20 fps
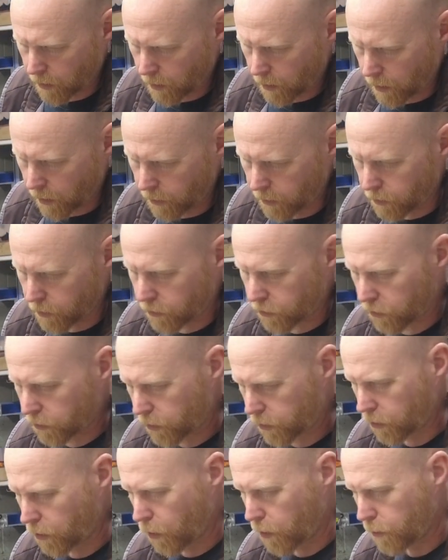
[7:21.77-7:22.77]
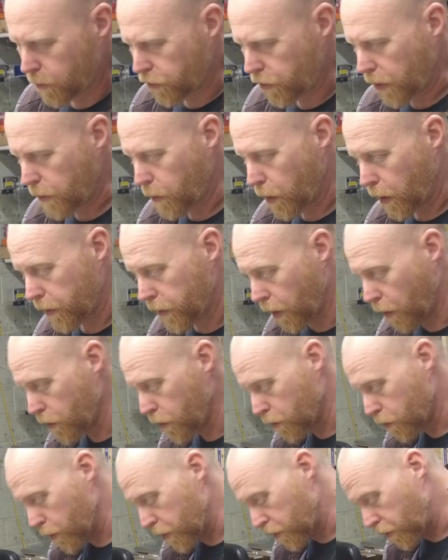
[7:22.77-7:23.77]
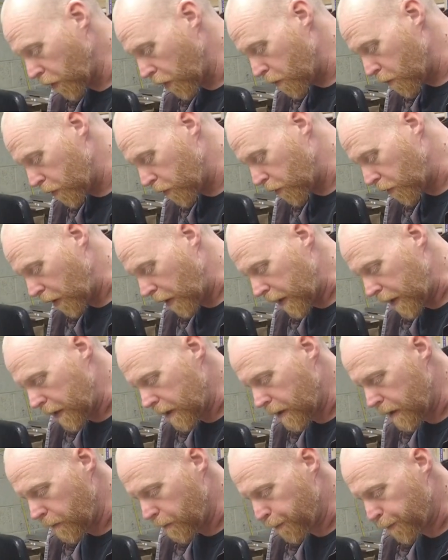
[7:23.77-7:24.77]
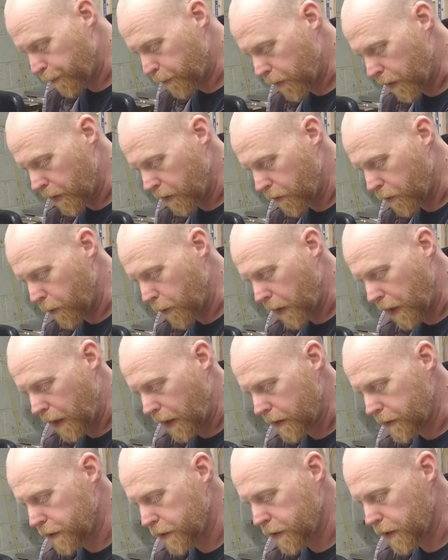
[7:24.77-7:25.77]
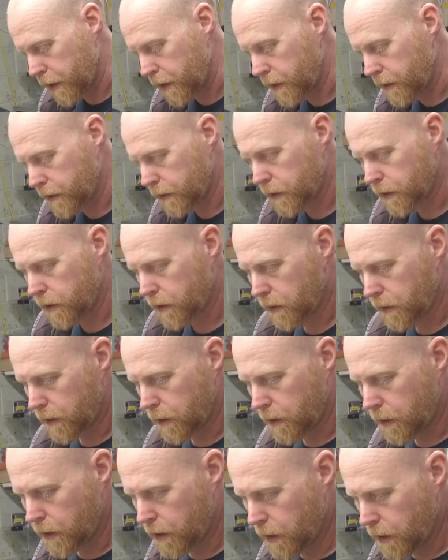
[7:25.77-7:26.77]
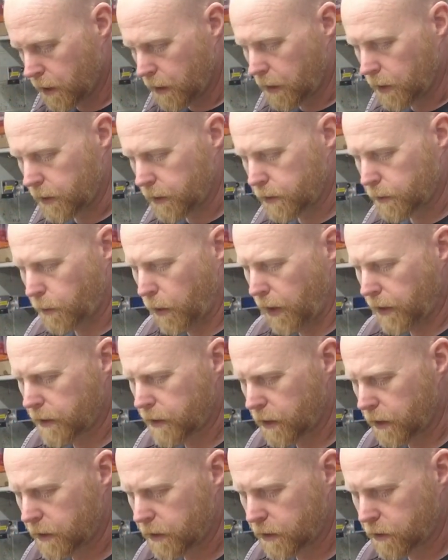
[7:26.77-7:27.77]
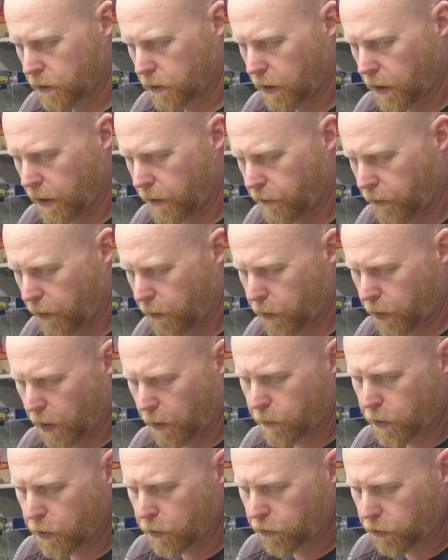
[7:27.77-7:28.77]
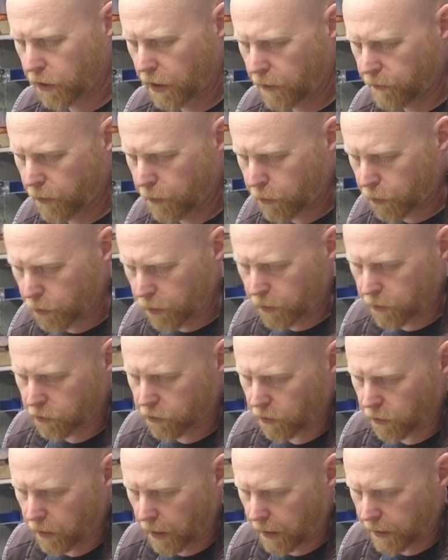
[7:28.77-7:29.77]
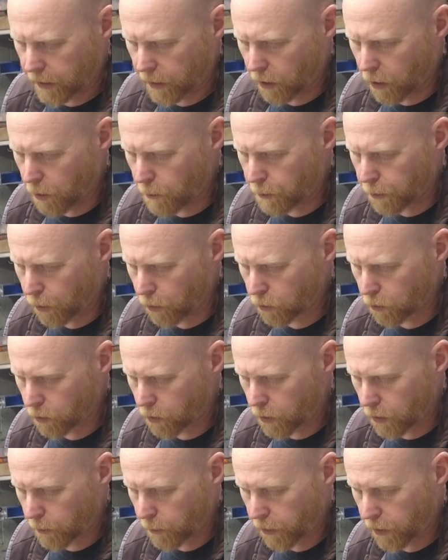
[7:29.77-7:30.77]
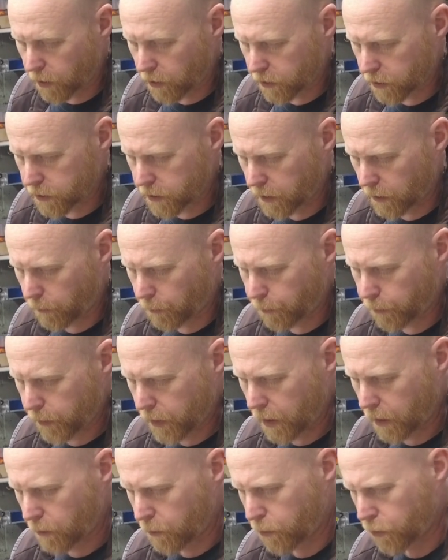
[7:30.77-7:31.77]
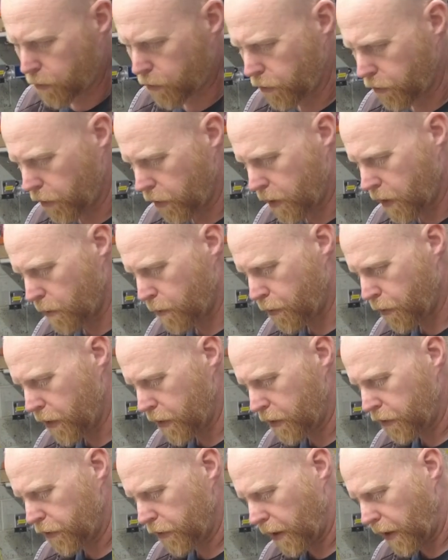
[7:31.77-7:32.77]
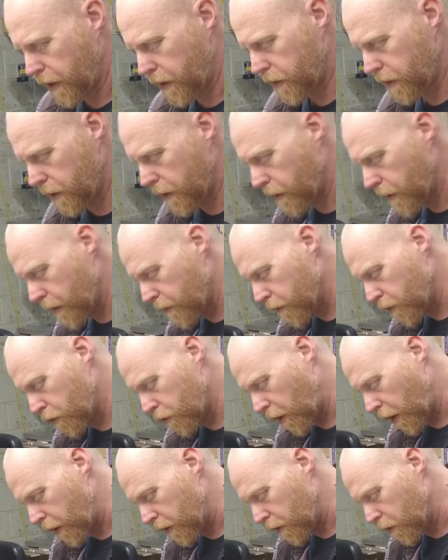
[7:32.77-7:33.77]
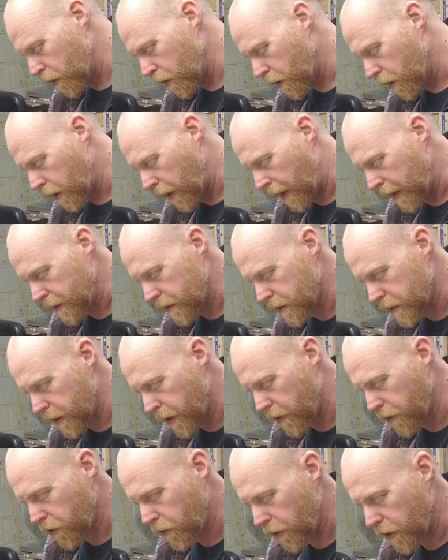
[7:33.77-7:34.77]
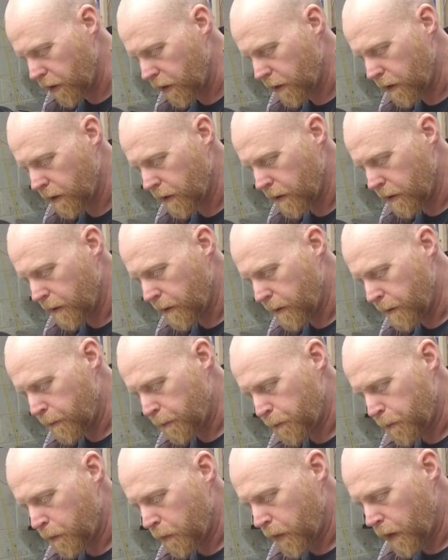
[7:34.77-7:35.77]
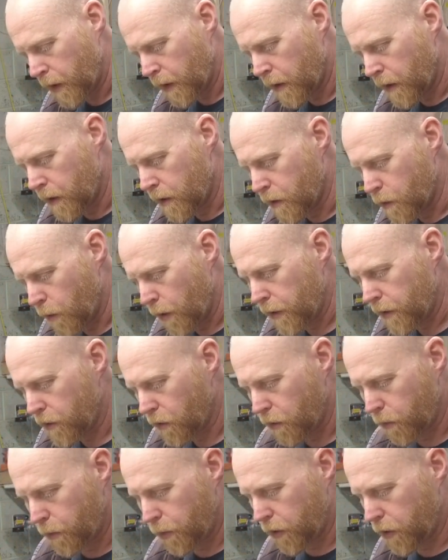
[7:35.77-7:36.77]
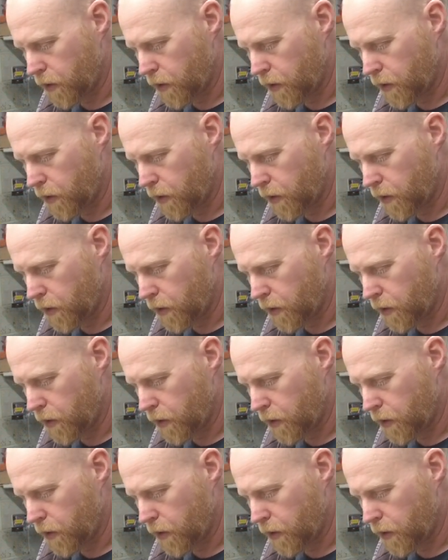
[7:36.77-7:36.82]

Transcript: I do use my sewing machine, but I don't use my sewing machine for my knife sheaths. It's mostly if I'm using it if I'm doing sort of like a lot of bulk work, because I'm sure you can appreciate that if you try and do a lot of hand stitching, you end up